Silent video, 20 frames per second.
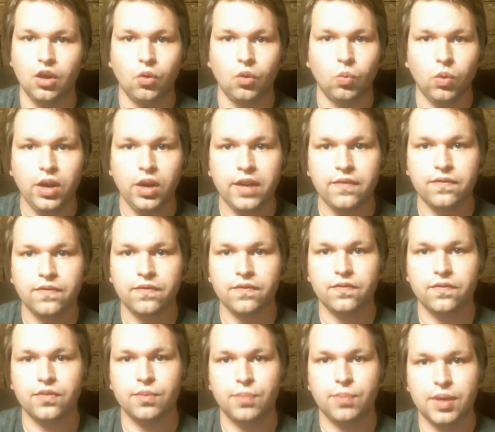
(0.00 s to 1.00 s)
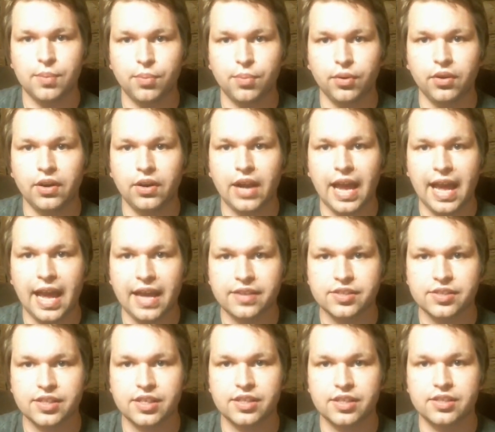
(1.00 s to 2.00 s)
What if the people are
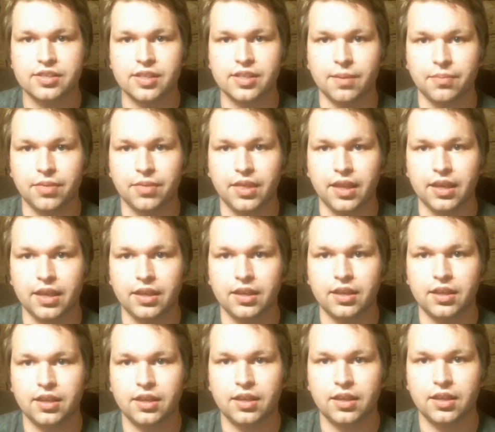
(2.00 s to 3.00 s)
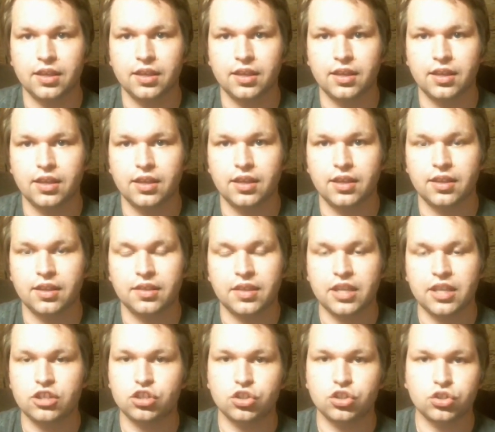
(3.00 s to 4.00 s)
asking something
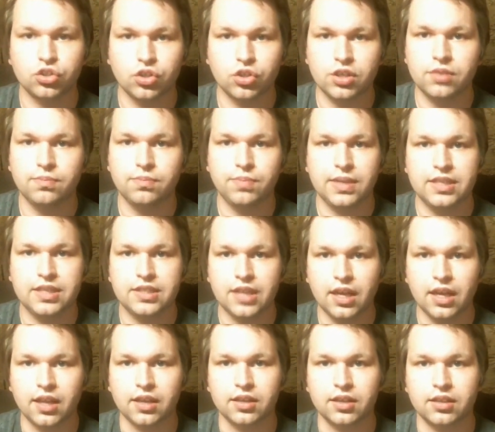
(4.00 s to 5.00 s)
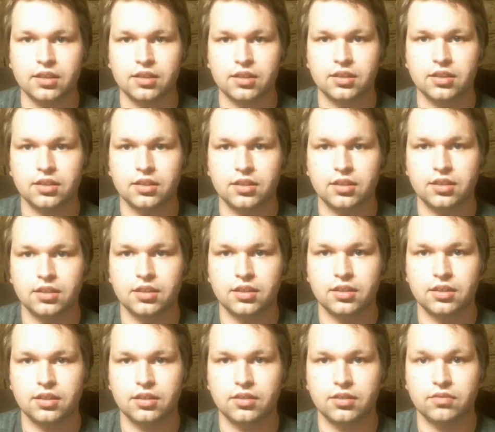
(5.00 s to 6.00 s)
that shouldn't be done?
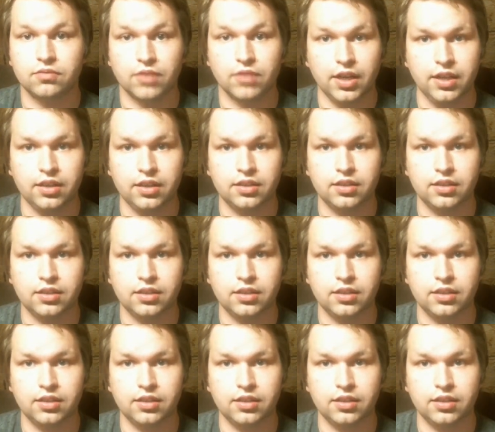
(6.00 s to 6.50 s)
Right?